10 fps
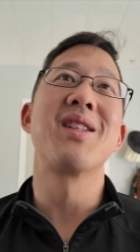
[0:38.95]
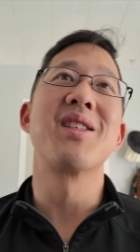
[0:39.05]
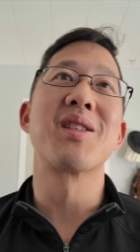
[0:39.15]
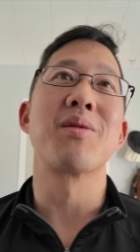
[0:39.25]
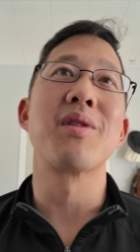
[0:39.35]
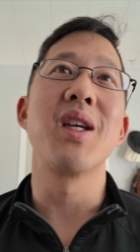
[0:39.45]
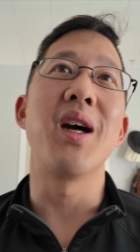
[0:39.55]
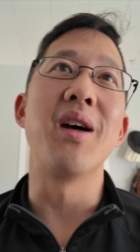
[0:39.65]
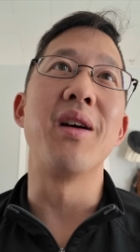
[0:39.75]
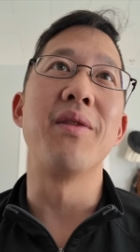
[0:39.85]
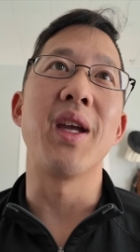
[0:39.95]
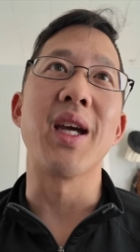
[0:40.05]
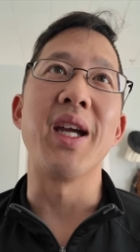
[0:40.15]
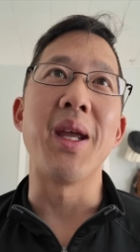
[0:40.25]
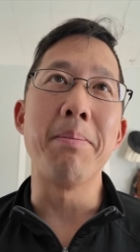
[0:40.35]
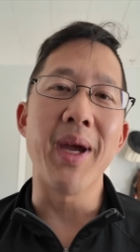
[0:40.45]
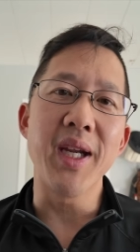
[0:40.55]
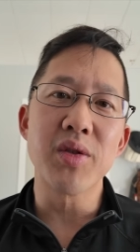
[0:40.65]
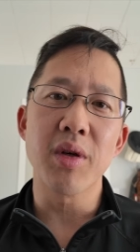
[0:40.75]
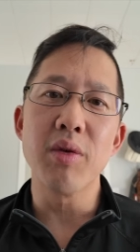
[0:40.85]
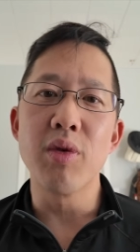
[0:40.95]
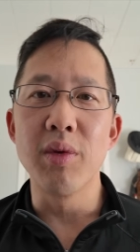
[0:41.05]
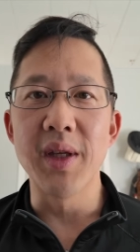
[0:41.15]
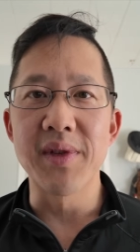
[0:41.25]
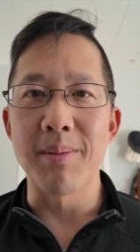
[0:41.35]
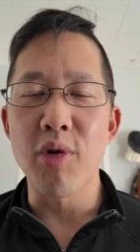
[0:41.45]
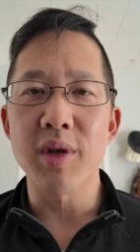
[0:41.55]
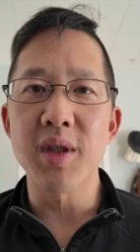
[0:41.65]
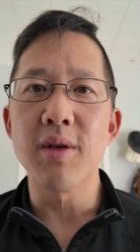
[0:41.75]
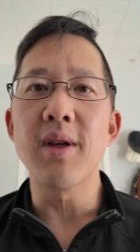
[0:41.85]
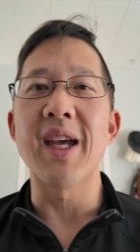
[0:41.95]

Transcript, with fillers: the story of a guy named Pedro who lives in Portugal